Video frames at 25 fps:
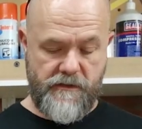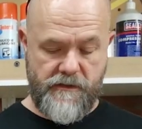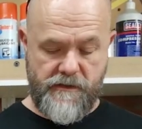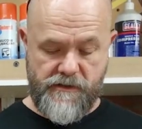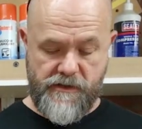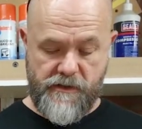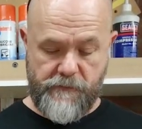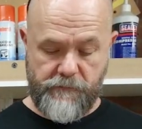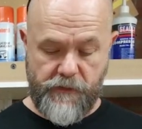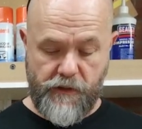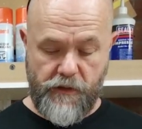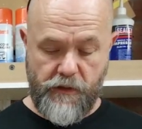
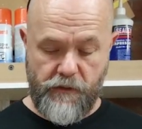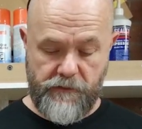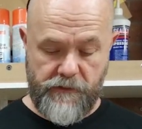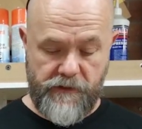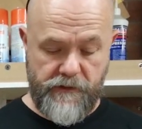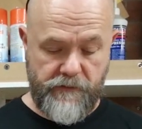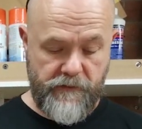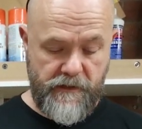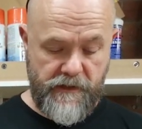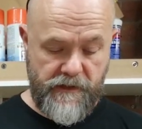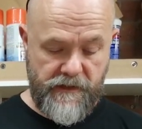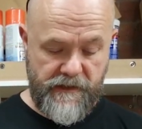some
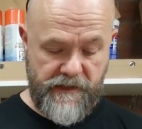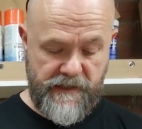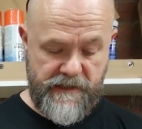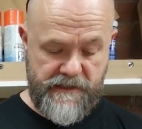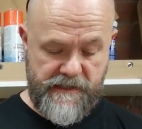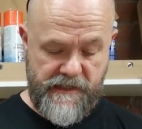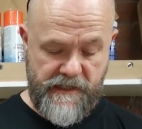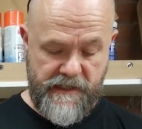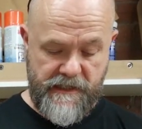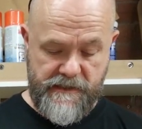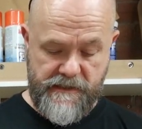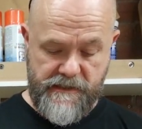coating around
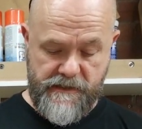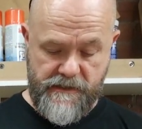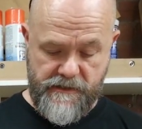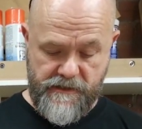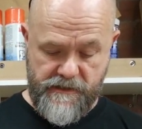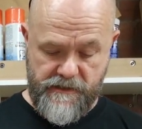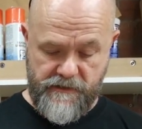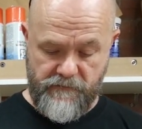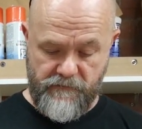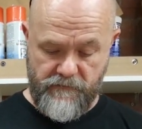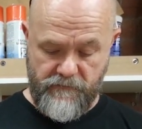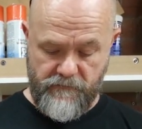these
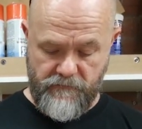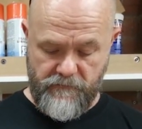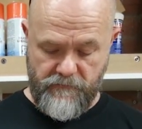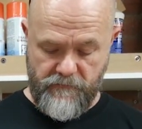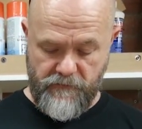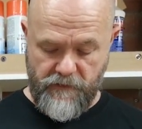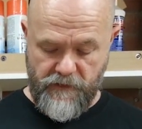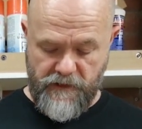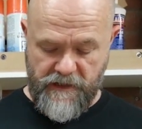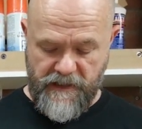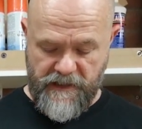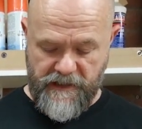edges.
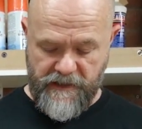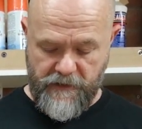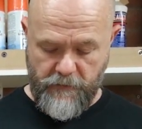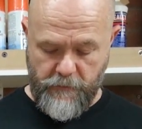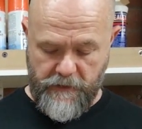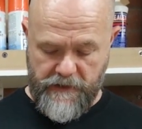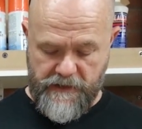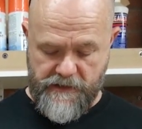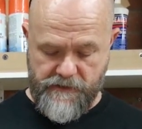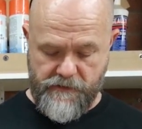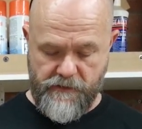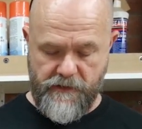We're going to add a
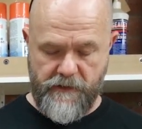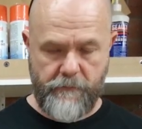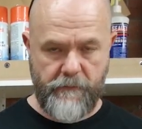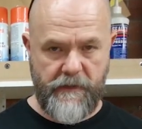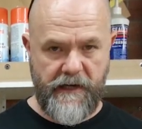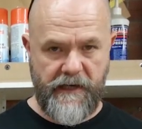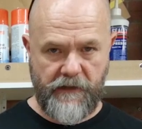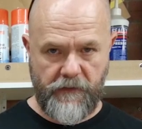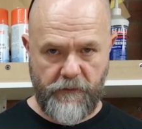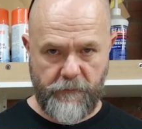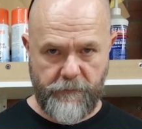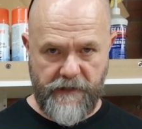wee sort of
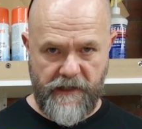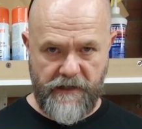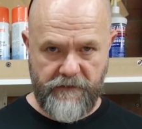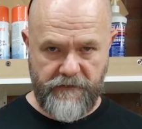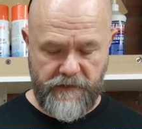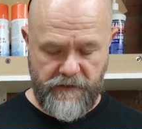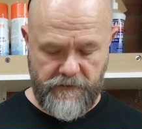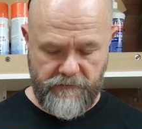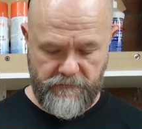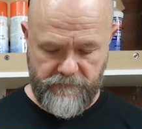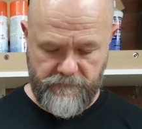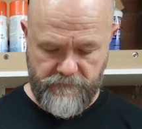micro
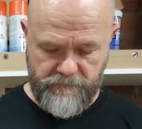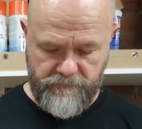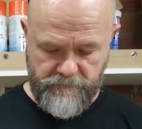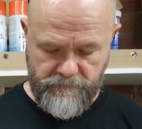bevel.